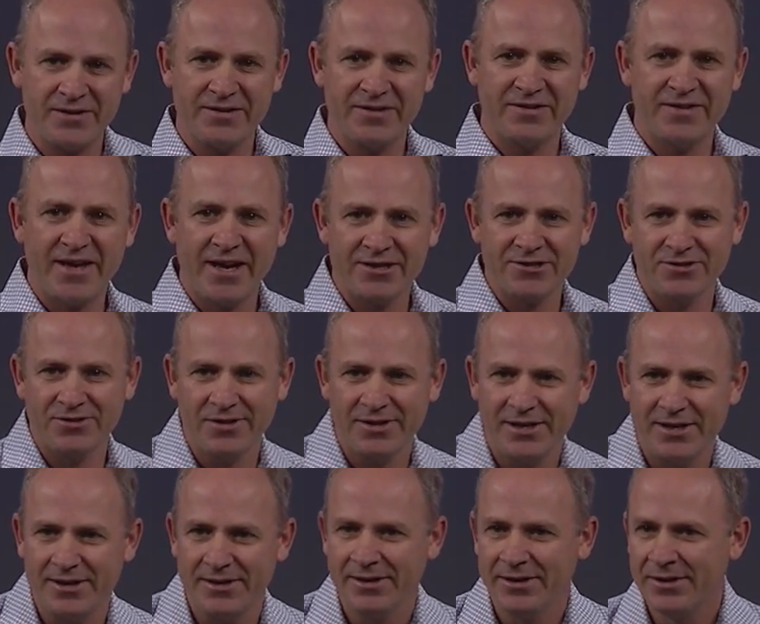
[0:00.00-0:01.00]
this is
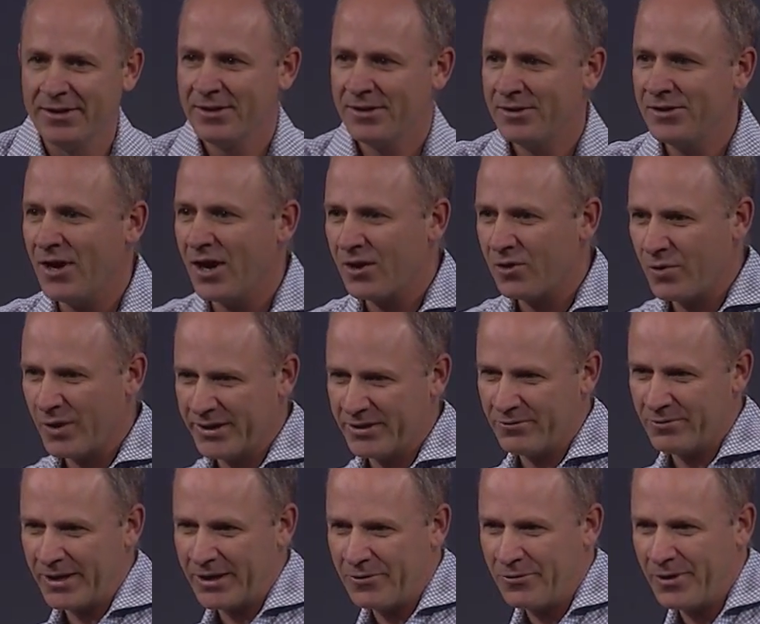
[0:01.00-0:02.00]
actually not quite the
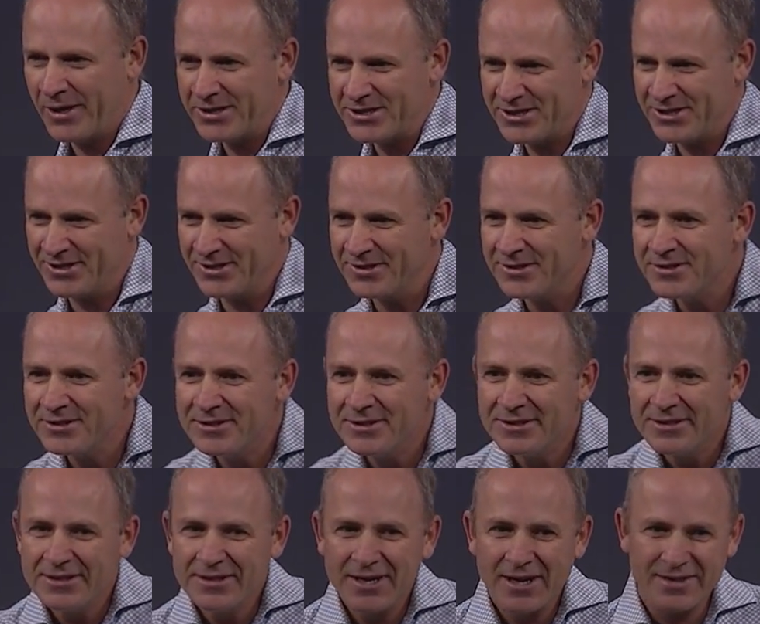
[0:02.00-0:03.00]
right question.
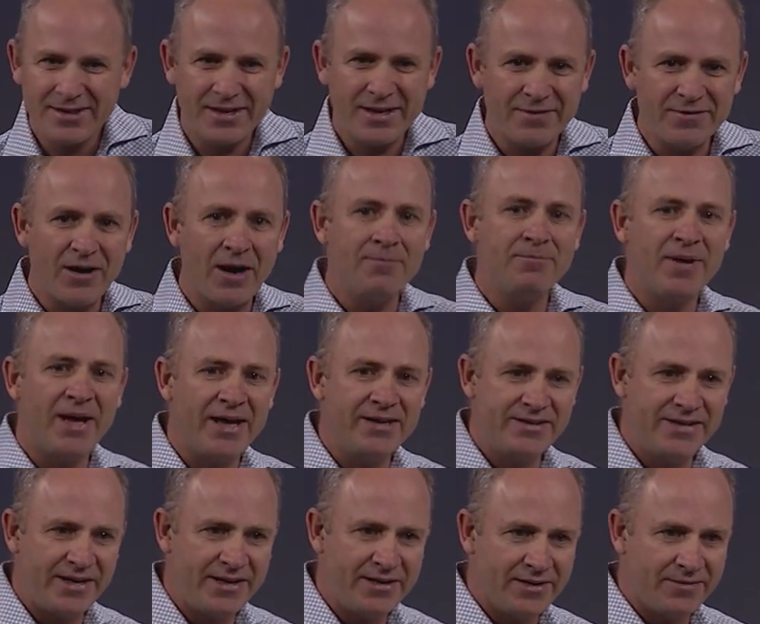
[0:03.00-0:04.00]
I think I've got bad
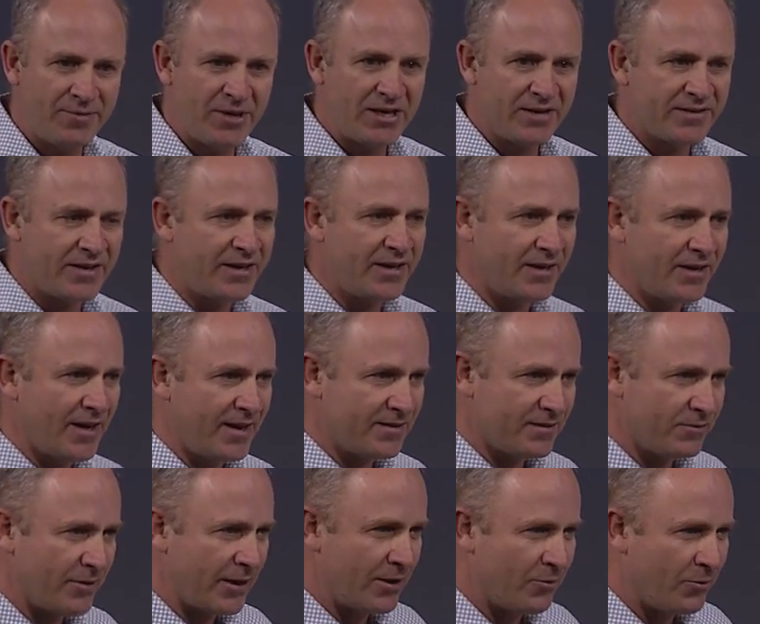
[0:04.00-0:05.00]
data because I didn't ask
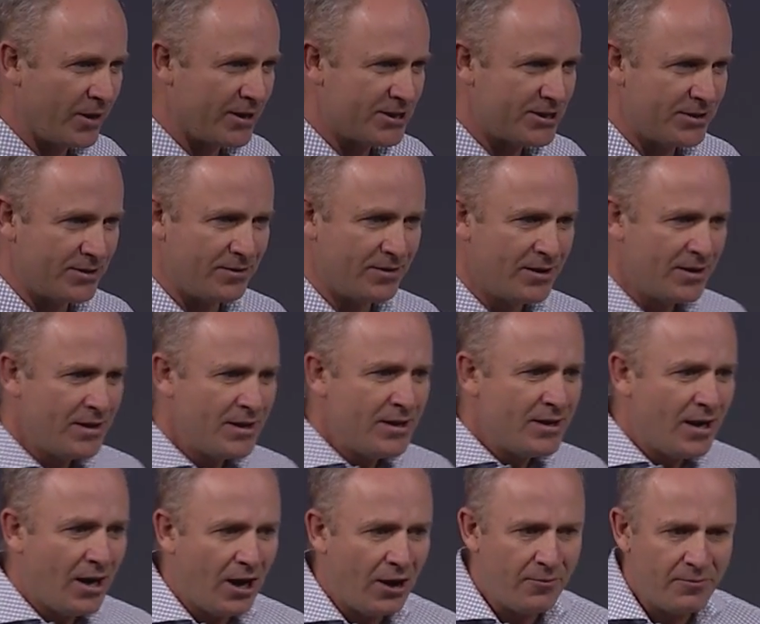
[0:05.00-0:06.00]
the right question.
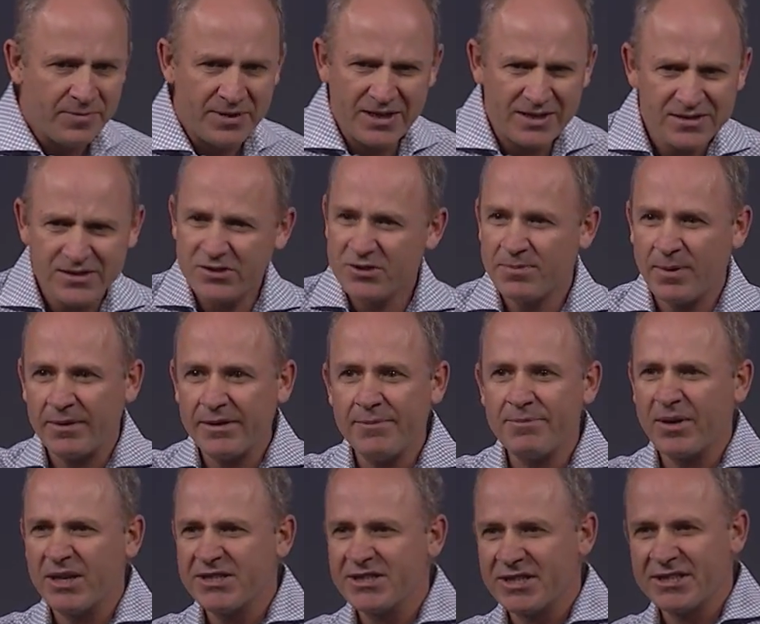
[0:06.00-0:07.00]
Um, because there's probably a
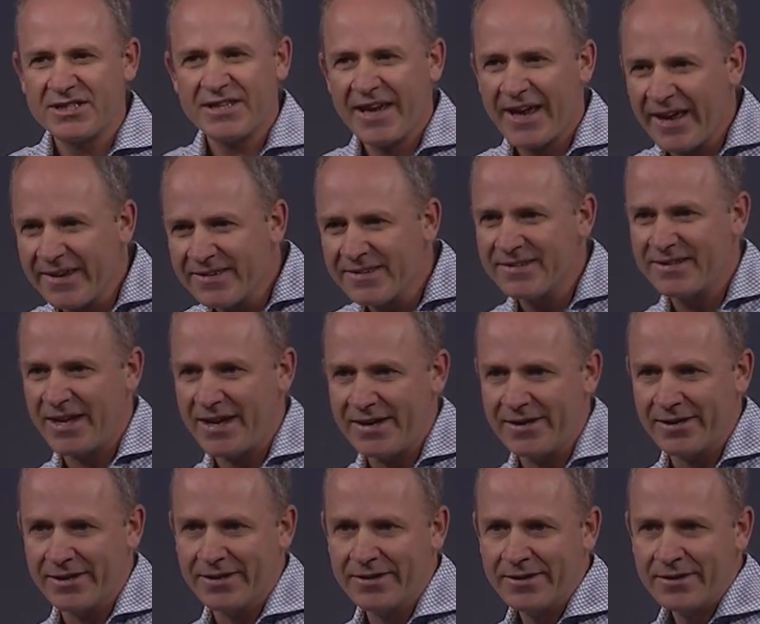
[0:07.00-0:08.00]
bunch of test
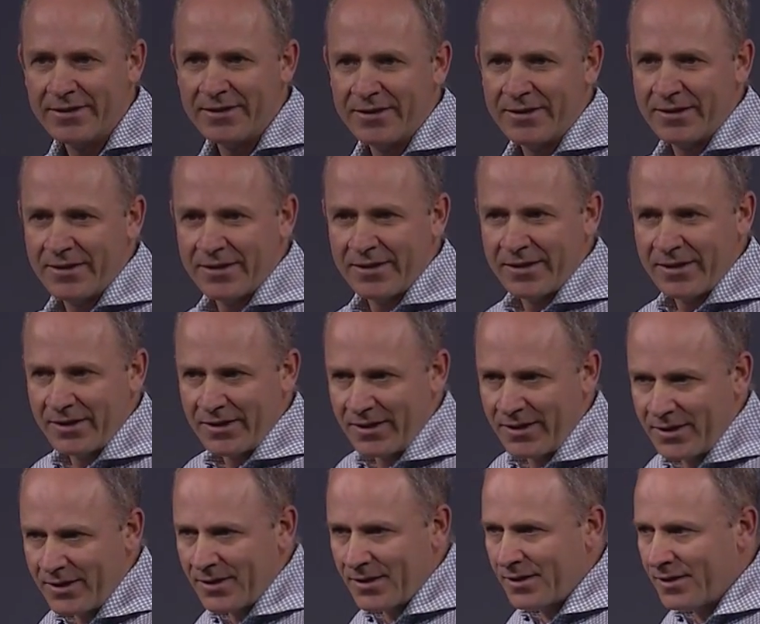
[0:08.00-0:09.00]
data
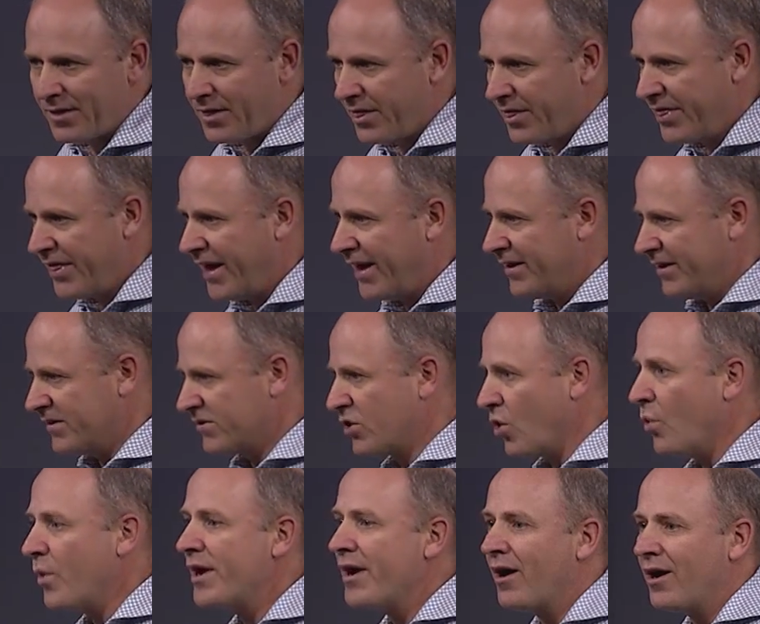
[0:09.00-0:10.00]
that is going